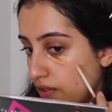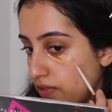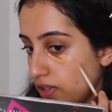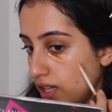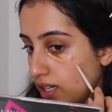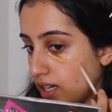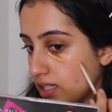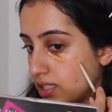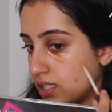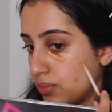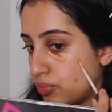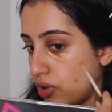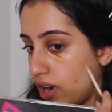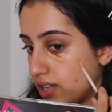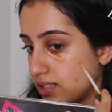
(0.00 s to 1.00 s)
I feel like I
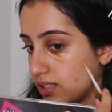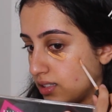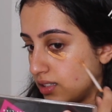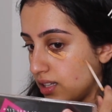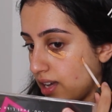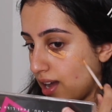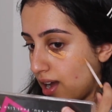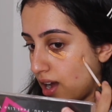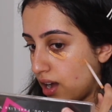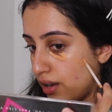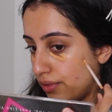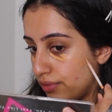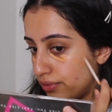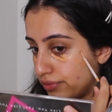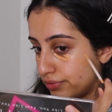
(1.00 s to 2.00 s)
surprisingly
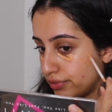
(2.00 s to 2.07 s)
have